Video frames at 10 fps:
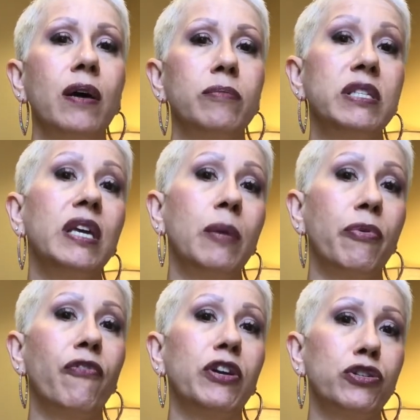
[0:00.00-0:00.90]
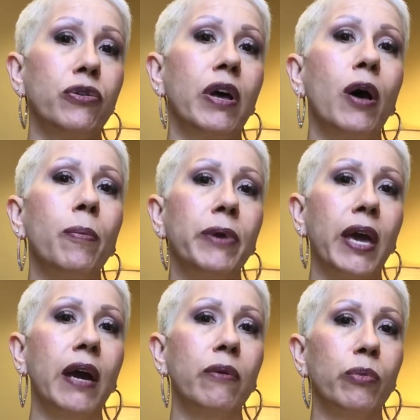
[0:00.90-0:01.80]
seeking professional help
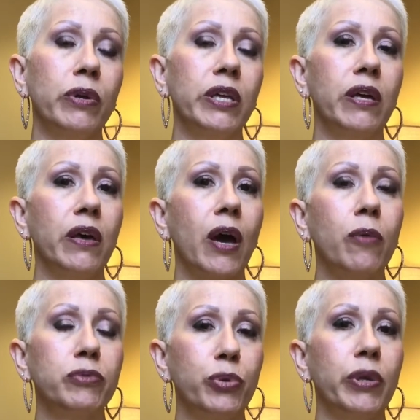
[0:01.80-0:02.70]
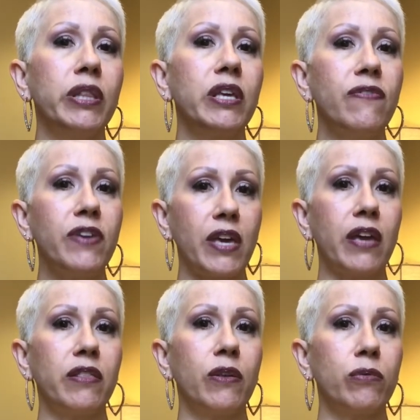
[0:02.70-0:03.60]
can really help to
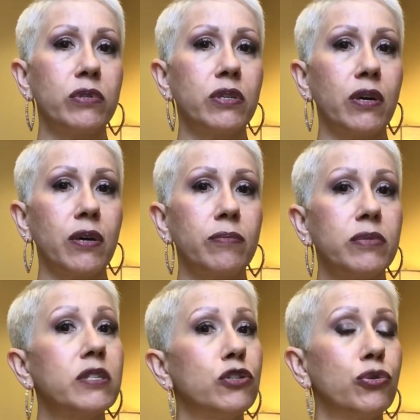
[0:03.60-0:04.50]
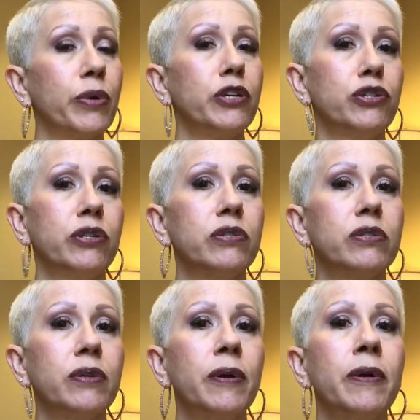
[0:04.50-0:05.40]
alleviate those situations.